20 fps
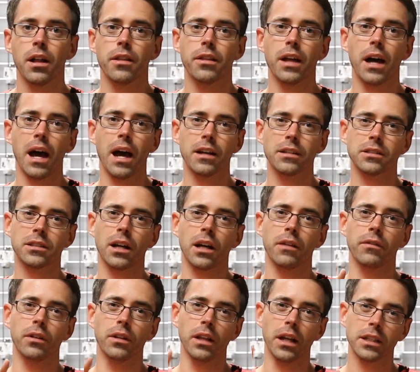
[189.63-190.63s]
That has
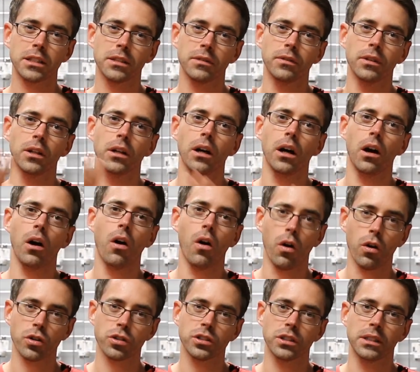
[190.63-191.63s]
kind of a less of a
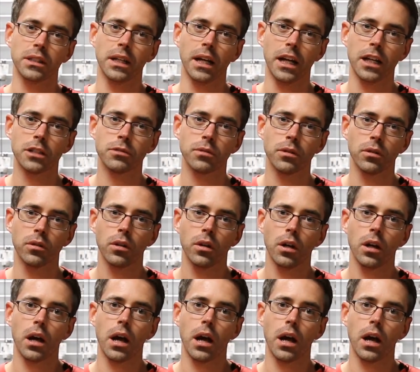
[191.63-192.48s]
harsh engagement